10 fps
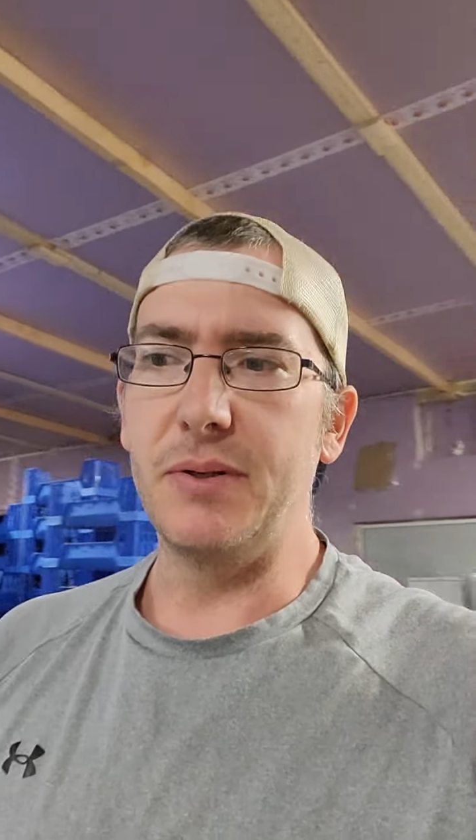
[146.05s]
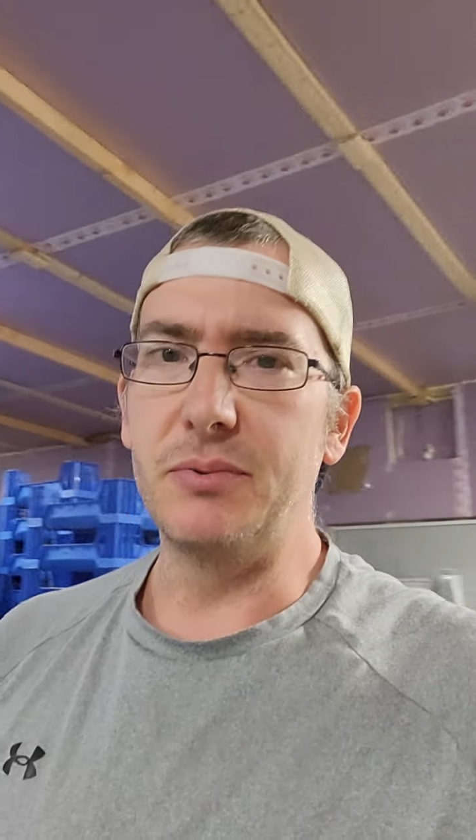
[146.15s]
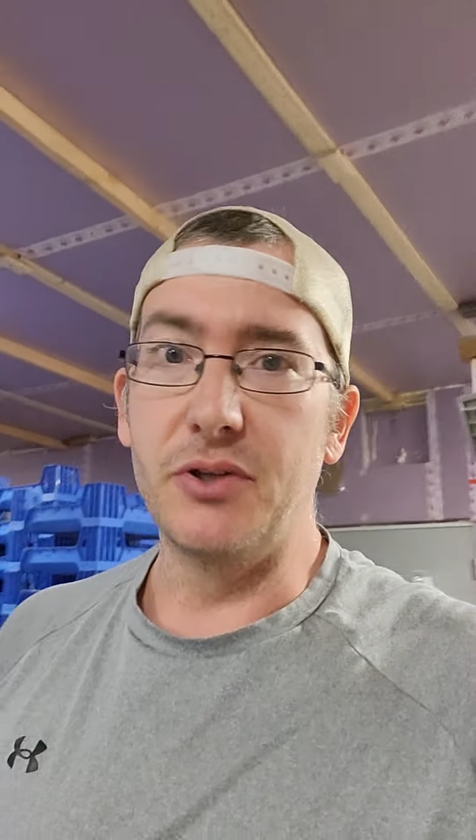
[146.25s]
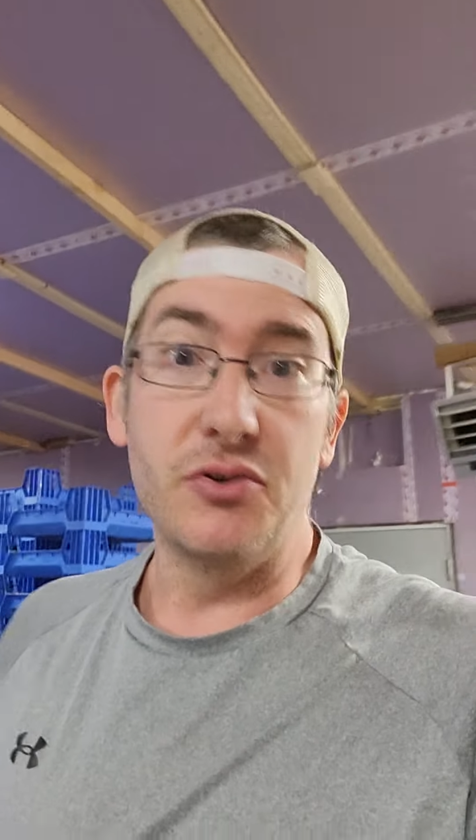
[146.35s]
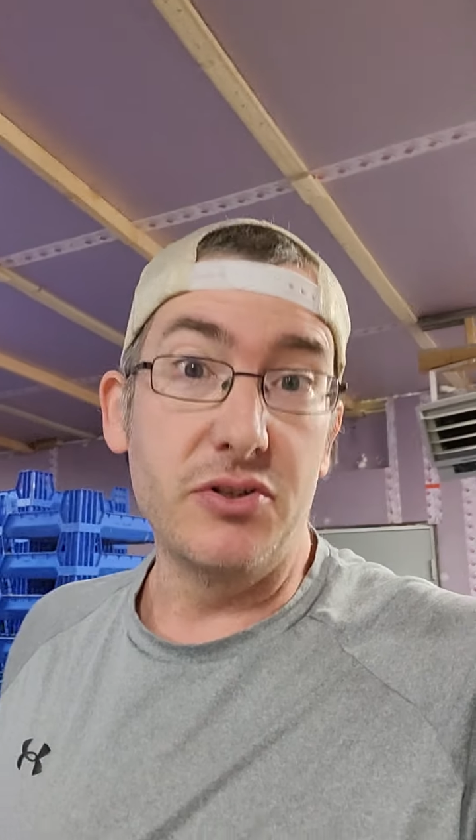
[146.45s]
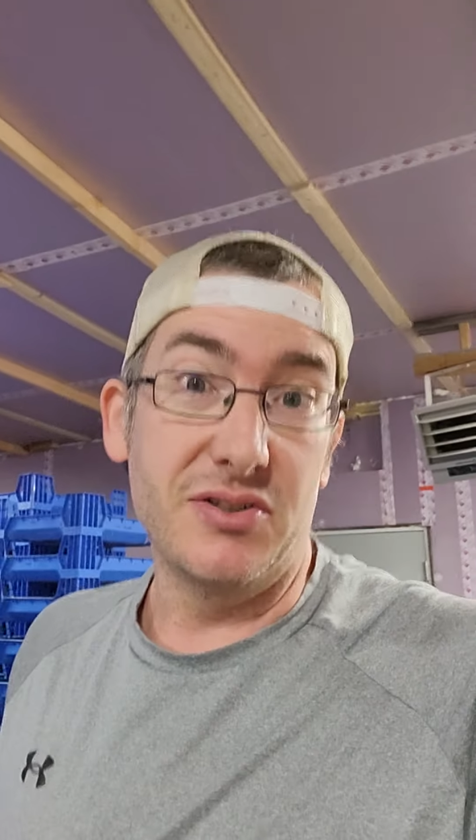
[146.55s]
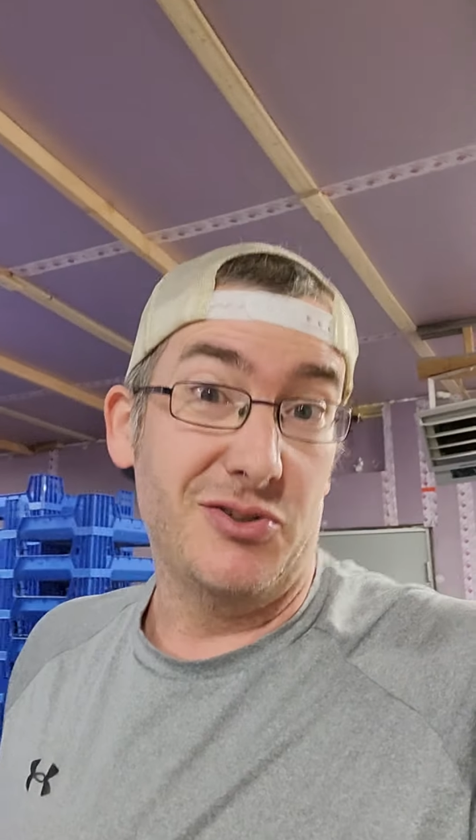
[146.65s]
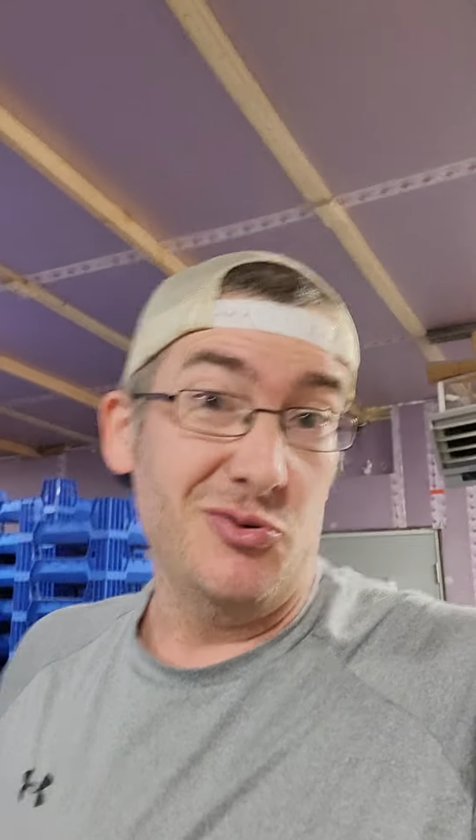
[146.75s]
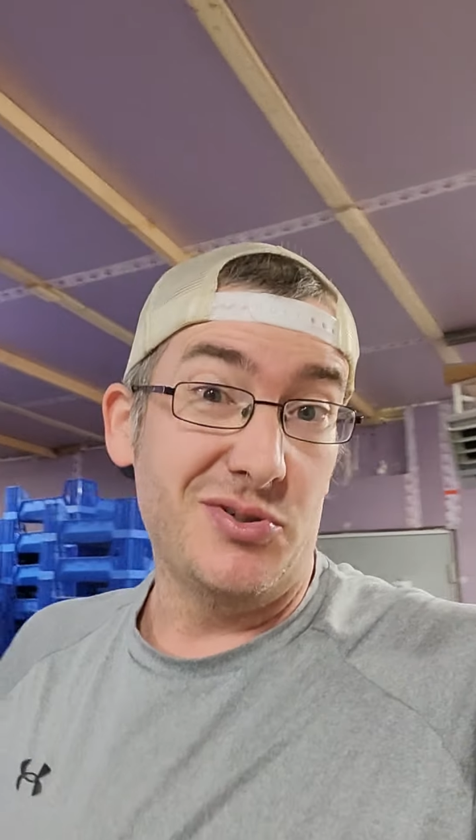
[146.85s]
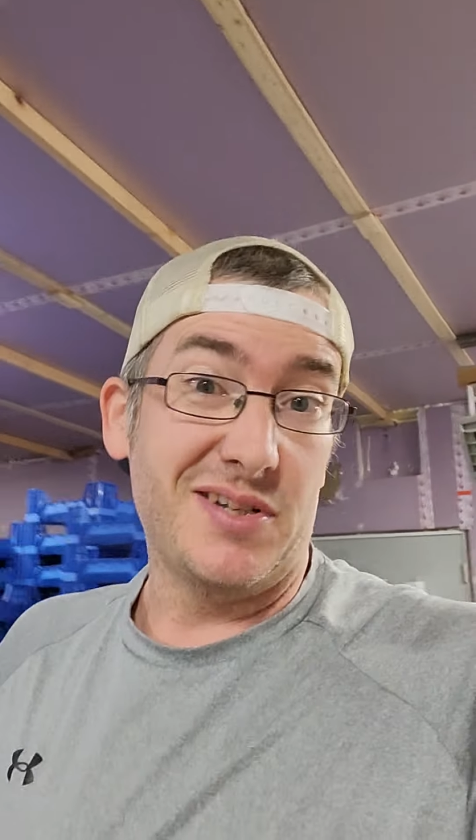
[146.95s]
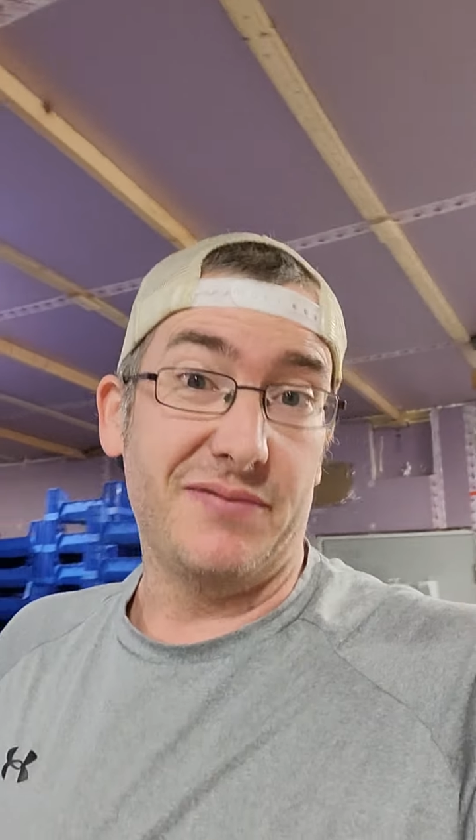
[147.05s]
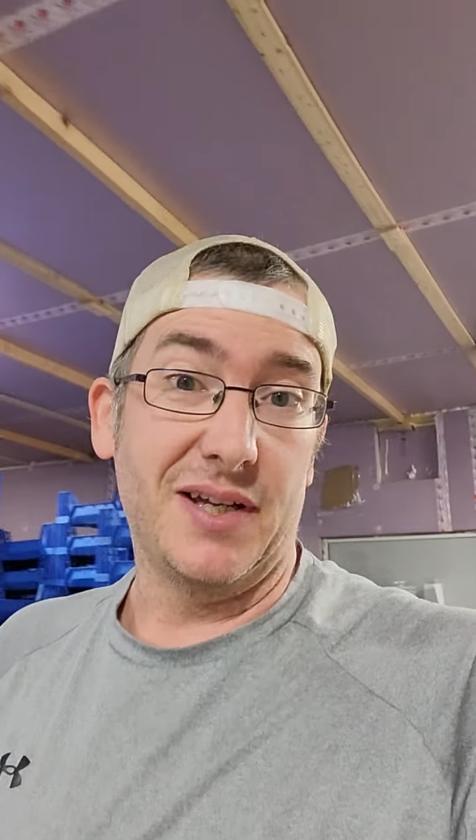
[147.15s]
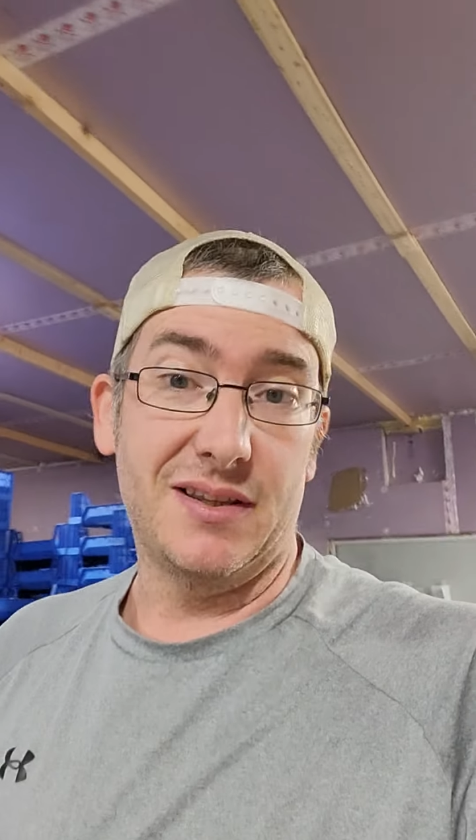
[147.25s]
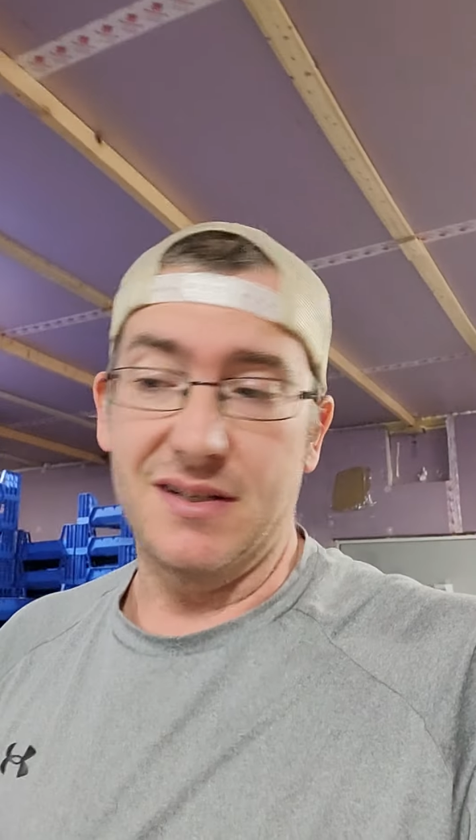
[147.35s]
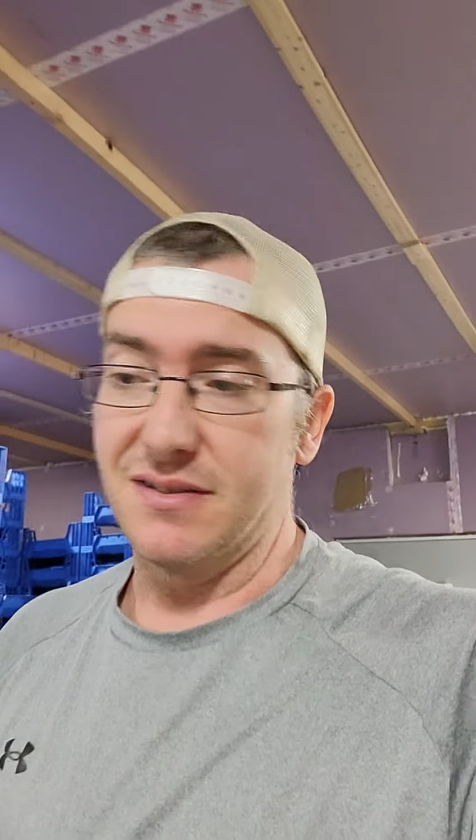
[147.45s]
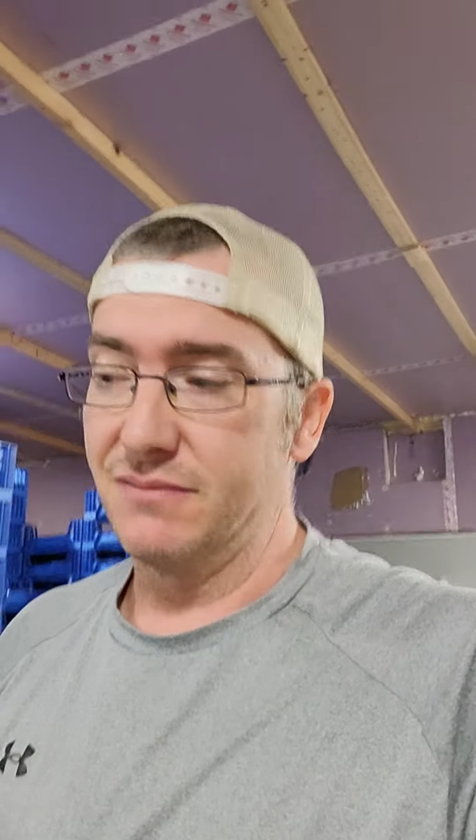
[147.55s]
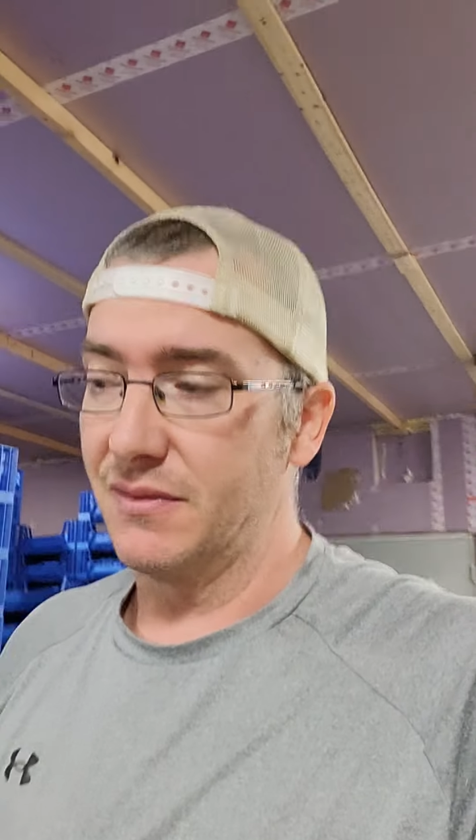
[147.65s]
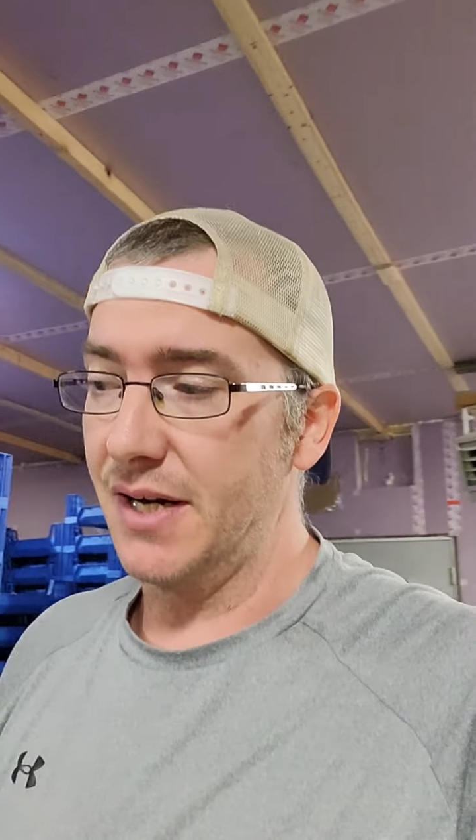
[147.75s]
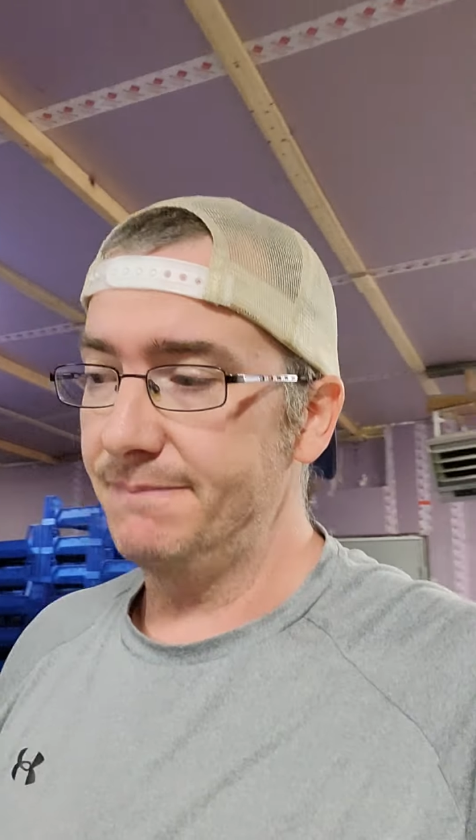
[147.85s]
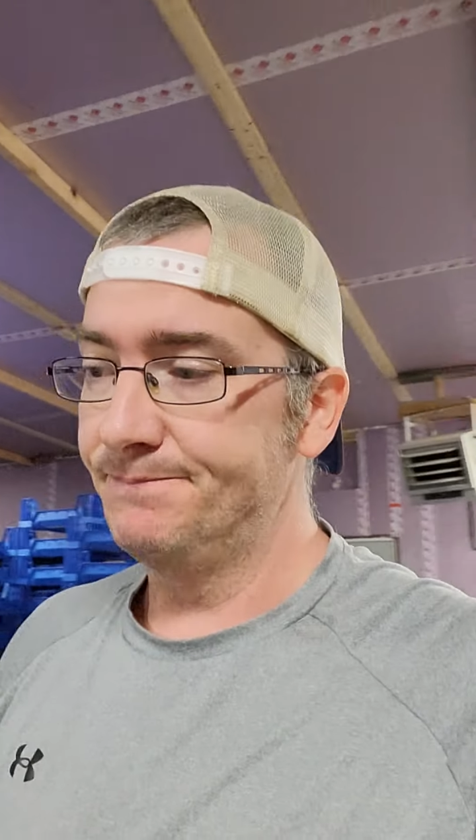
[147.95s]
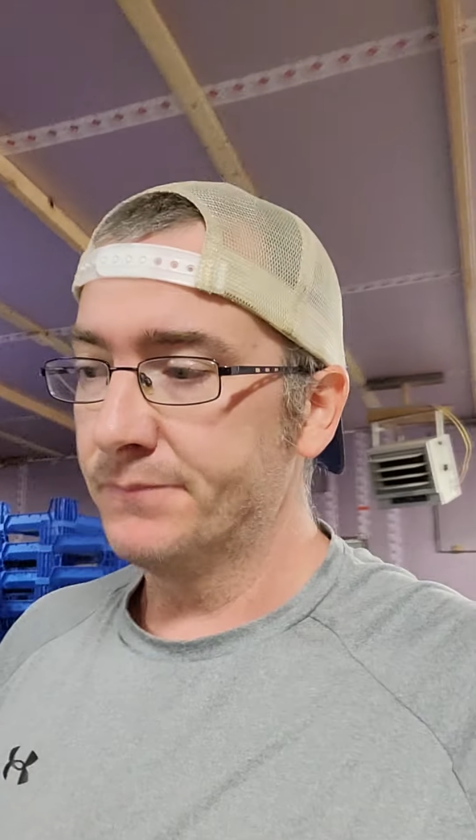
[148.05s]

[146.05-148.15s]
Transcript: people know you could do stuff like this, right?